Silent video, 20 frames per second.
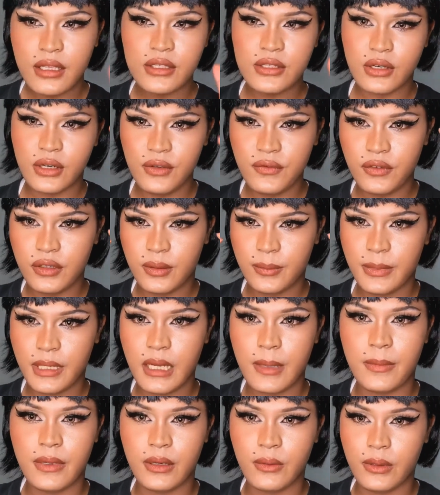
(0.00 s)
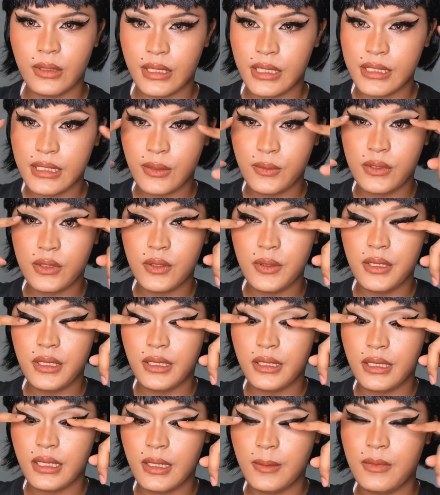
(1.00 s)
for the makeup, by the way, because I was doing an
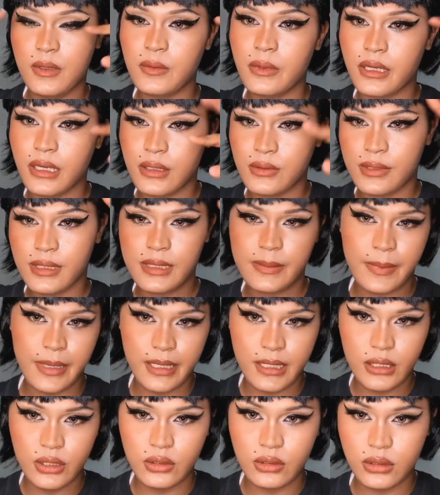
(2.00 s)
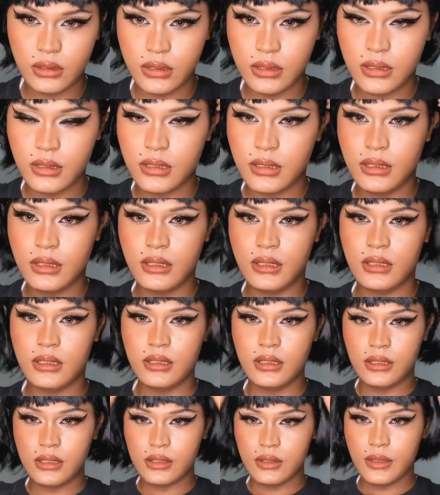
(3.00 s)
Amy Winehouse inspired look.
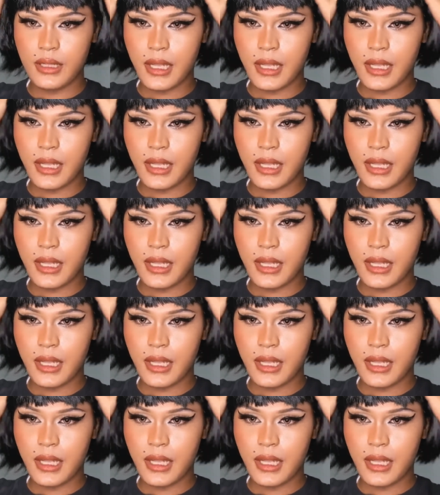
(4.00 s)
So yeah,